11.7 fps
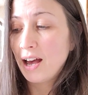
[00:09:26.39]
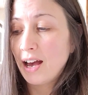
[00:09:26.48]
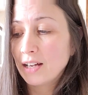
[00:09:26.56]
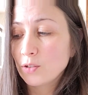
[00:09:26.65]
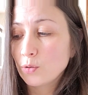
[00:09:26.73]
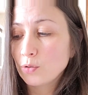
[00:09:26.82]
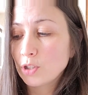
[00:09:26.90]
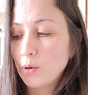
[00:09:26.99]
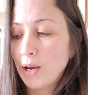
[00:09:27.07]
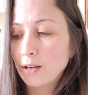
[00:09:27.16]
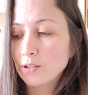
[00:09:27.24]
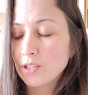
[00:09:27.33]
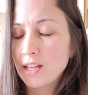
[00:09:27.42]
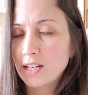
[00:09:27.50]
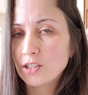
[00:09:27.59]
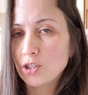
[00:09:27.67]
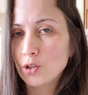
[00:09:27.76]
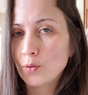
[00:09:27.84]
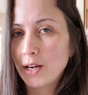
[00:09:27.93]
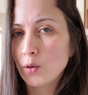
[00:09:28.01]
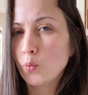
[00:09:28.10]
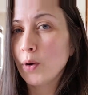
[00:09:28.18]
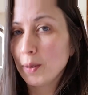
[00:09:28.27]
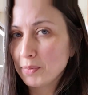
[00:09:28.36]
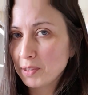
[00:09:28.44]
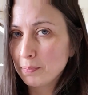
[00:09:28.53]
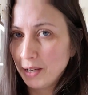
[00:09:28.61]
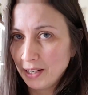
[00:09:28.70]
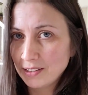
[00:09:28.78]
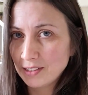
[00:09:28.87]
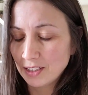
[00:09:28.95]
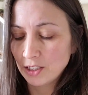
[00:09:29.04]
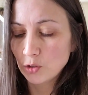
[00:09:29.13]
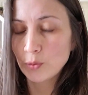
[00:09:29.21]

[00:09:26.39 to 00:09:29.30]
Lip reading: and also how to then do a whipped backstitch,